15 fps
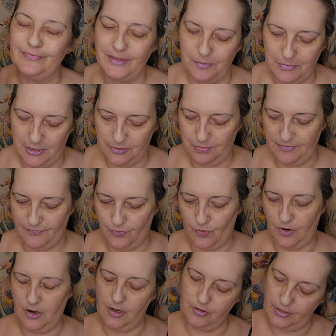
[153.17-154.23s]
the month
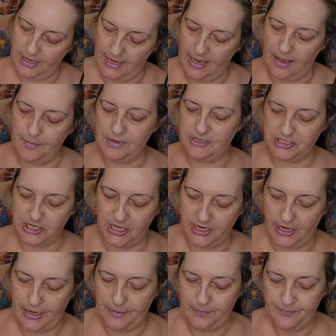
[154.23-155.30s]
before. Okay, I'm going to shut
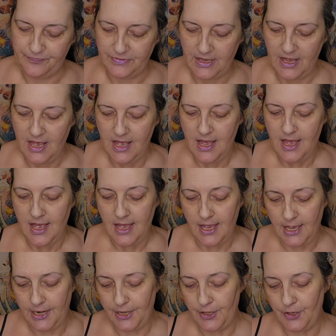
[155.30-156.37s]
up.
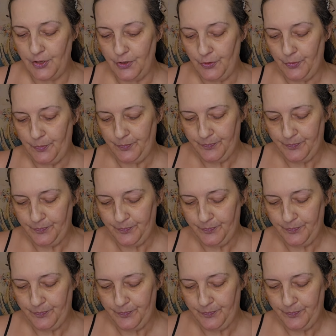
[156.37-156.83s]
Anywho,